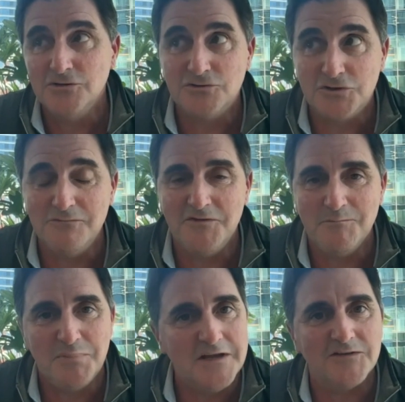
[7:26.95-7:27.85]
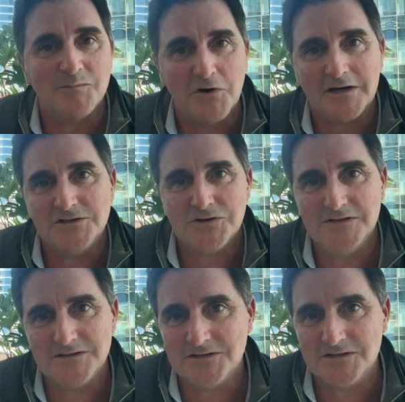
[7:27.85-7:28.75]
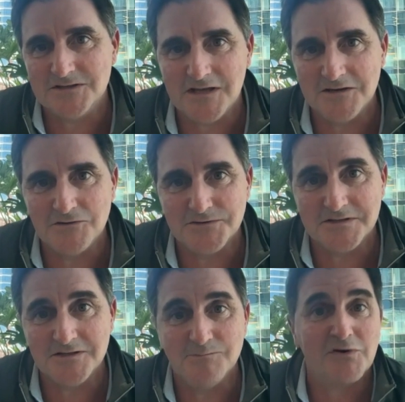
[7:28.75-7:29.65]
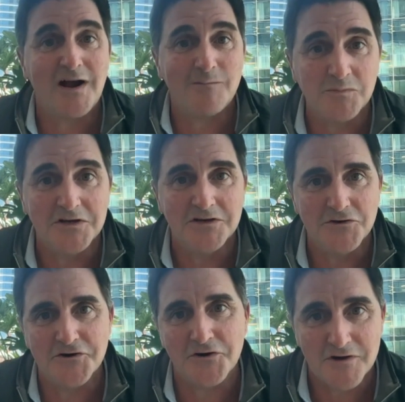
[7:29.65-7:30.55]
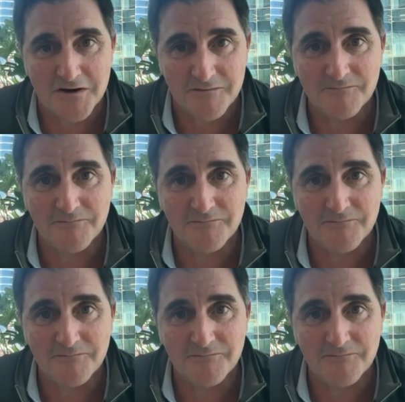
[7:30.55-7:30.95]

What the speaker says: two of the biggest market transitions that you'll see probably in your career.